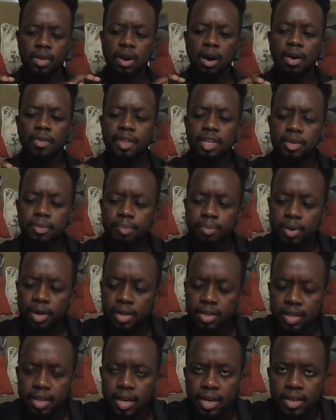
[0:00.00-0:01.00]
All these
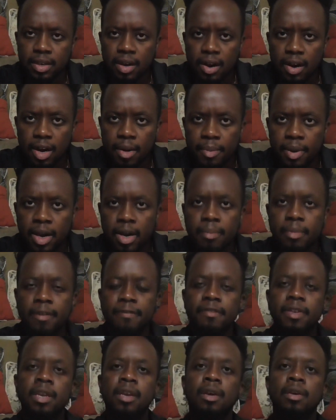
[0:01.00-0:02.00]
books that I talk about in my
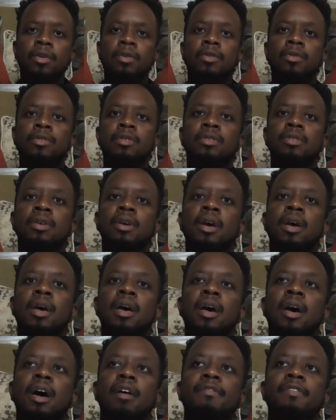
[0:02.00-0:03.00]
videos,
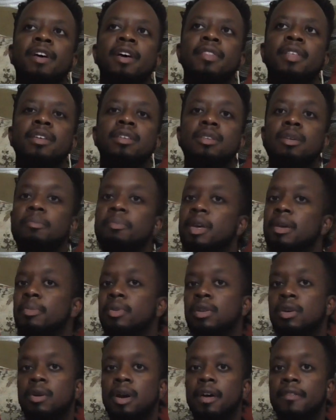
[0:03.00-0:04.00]
I find that some
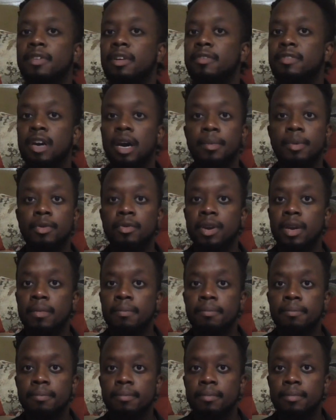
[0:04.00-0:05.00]
people don't have enough time to read.
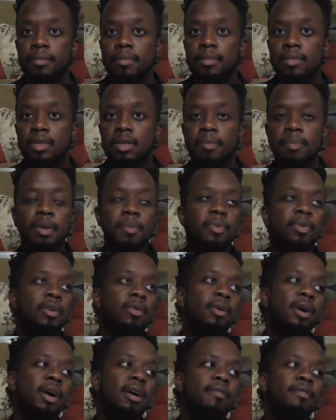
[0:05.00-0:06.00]
Some people
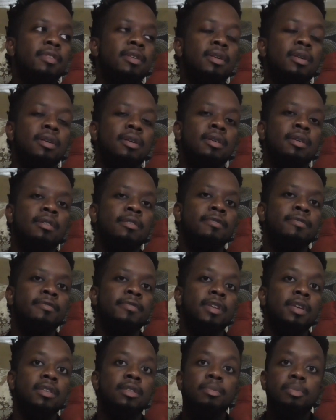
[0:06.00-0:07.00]
don't have enough
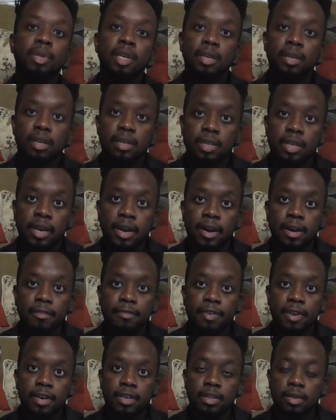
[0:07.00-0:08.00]
discipline to sit down
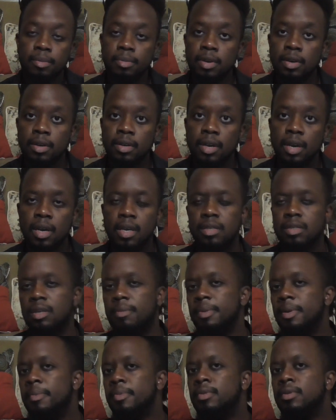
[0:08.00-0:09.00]
and finish the book.
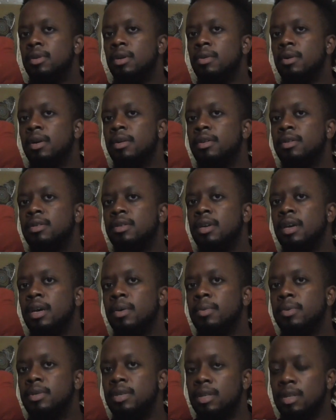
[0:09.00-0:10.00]
Some people don't
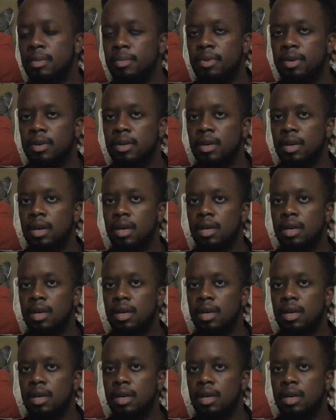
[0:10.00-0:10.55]
understand what's in the book.